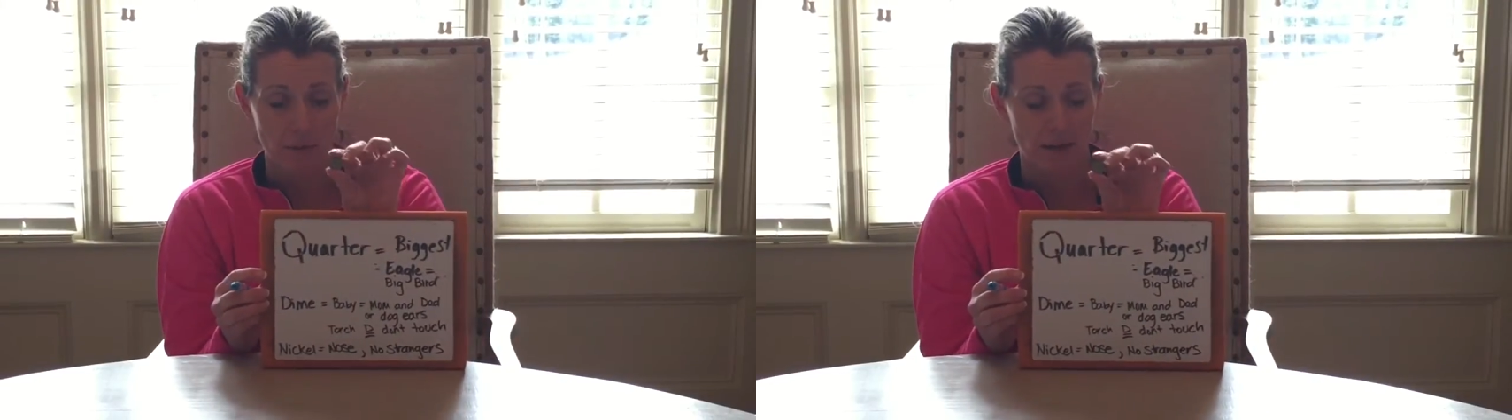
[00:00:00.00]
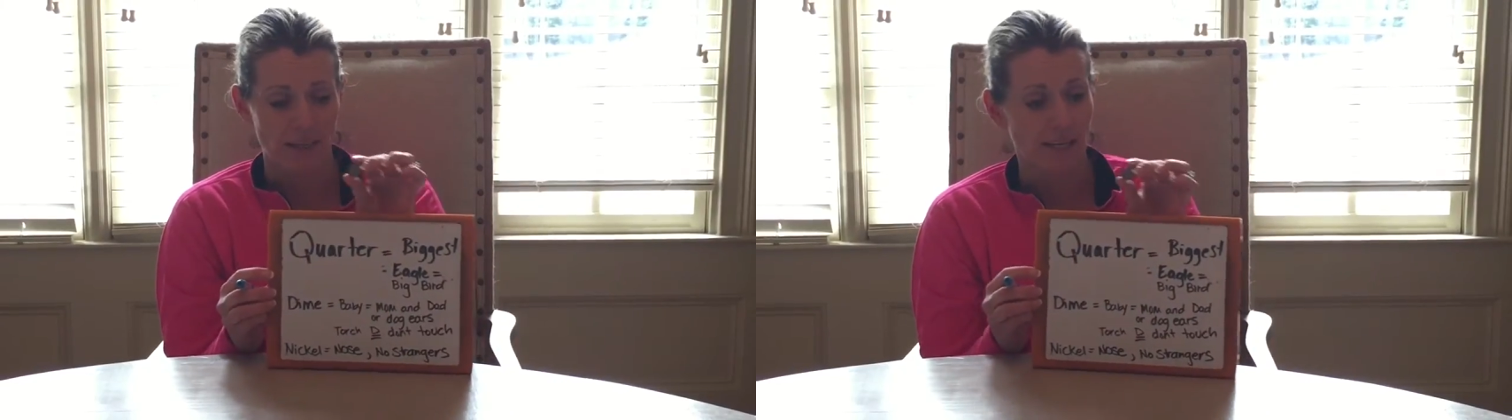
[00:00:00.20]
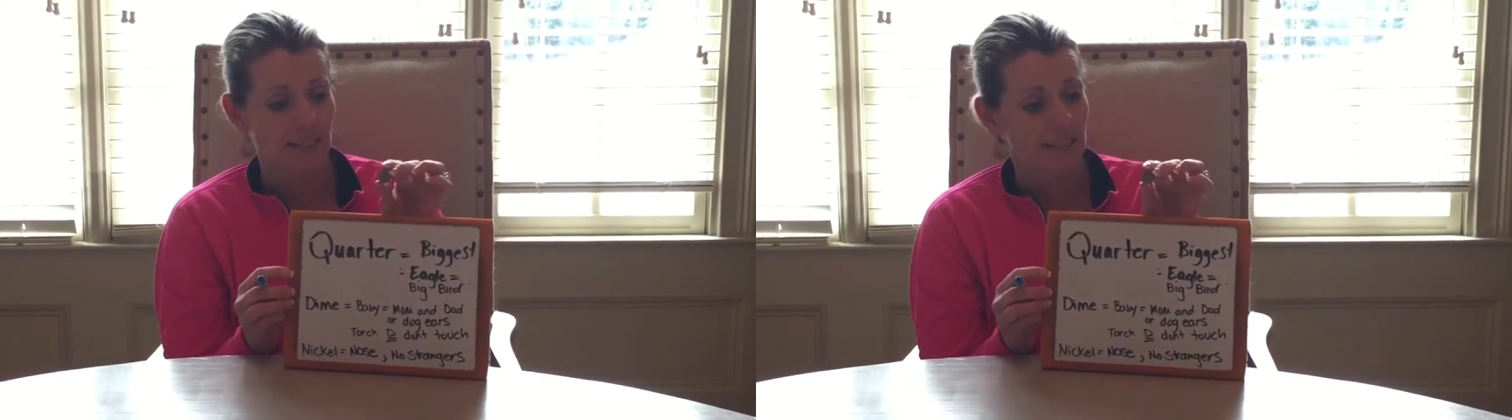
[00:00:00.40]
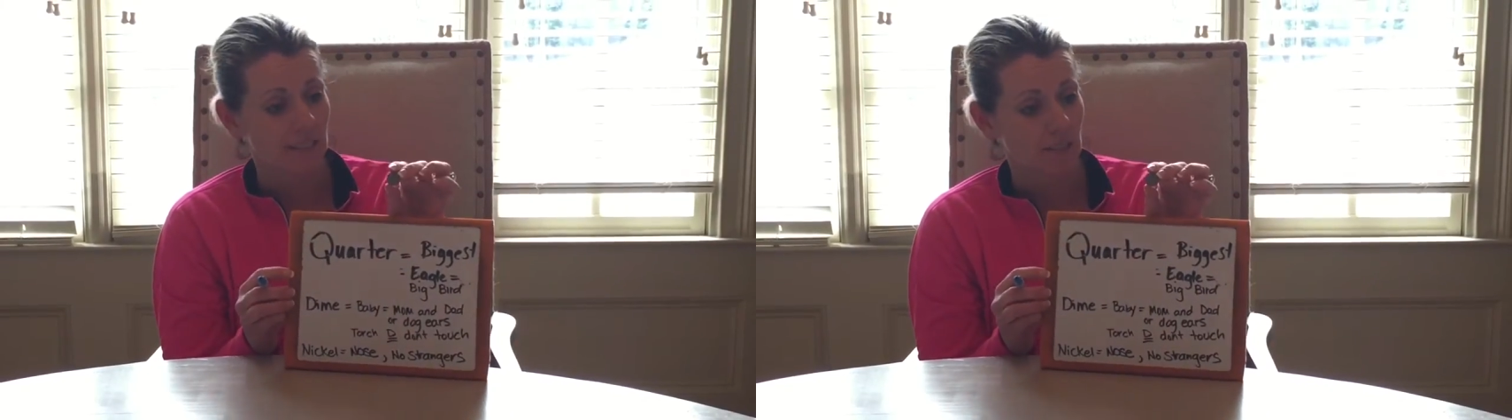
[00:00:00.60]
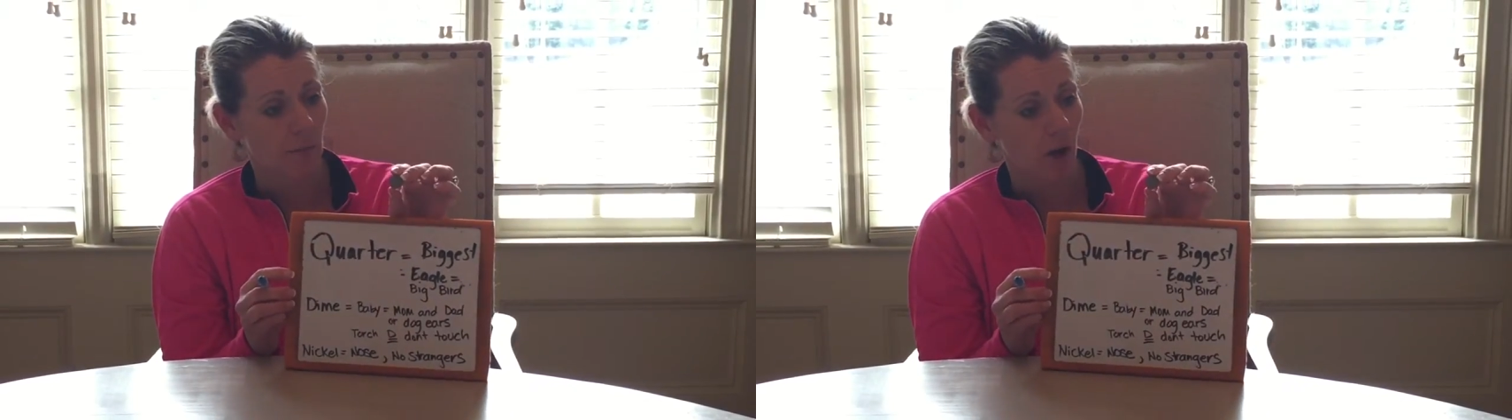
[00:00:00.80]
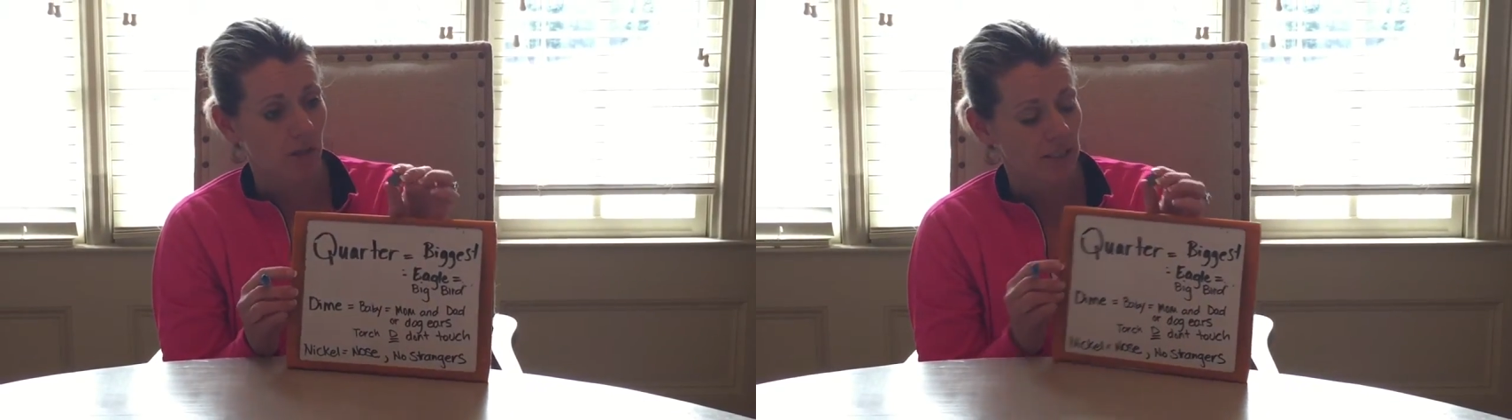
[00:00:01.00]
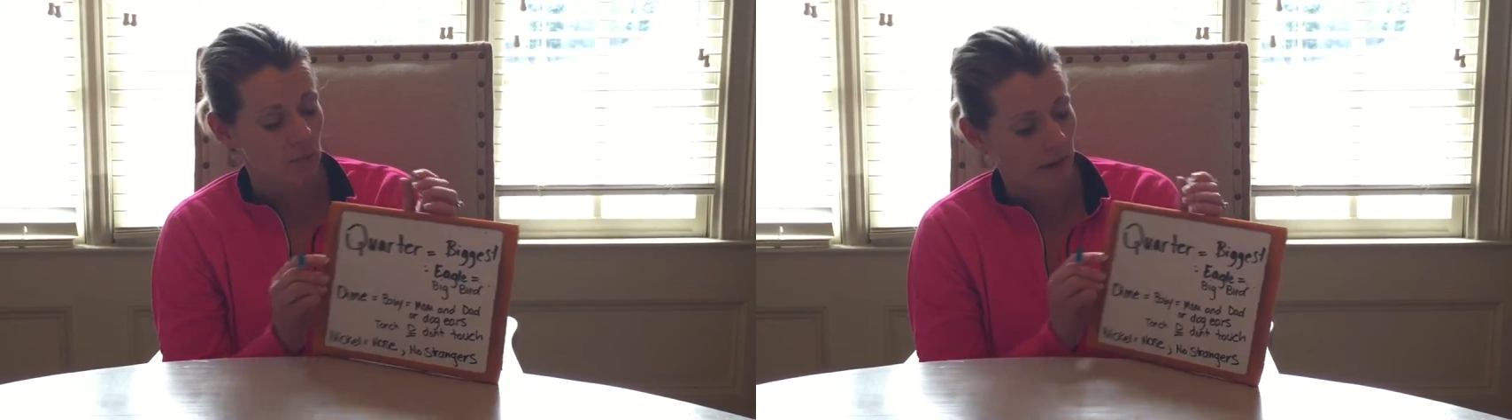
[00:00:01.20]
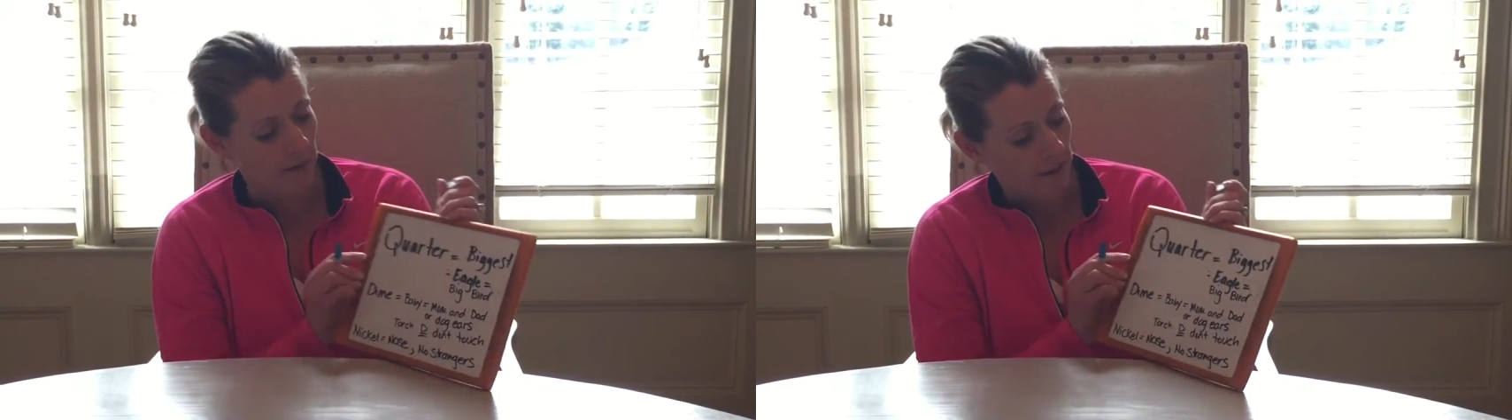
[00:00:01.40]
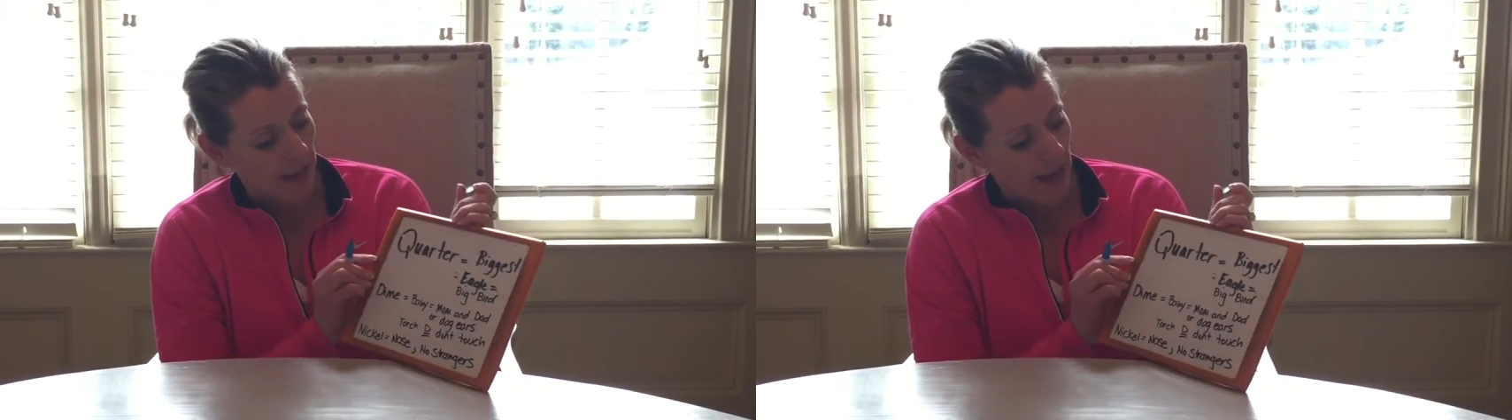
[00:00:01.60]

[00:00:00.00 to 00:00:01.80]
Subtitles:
one. It's the smallest one.